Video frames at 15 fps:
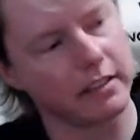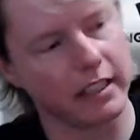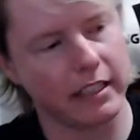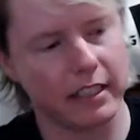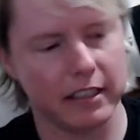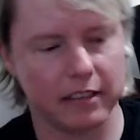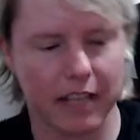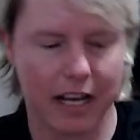
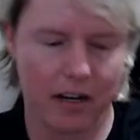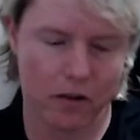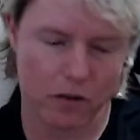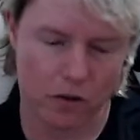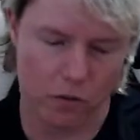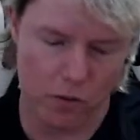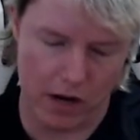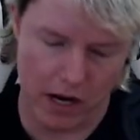this. I don't
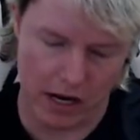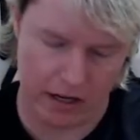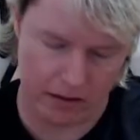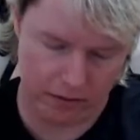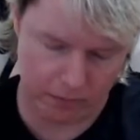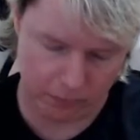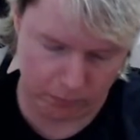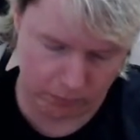know why.
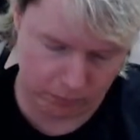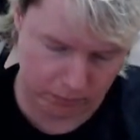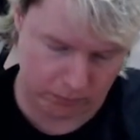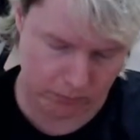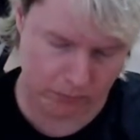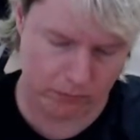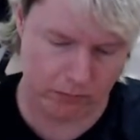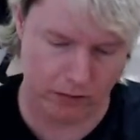
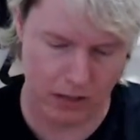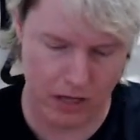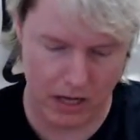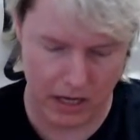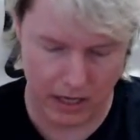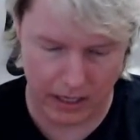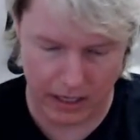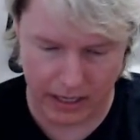
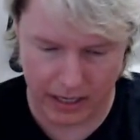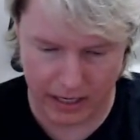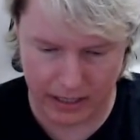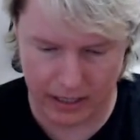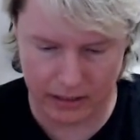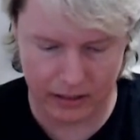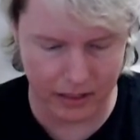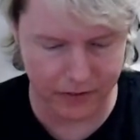It
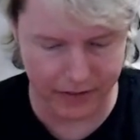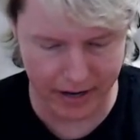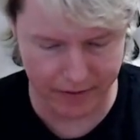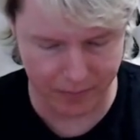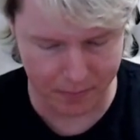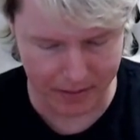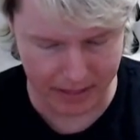doesn't even have to be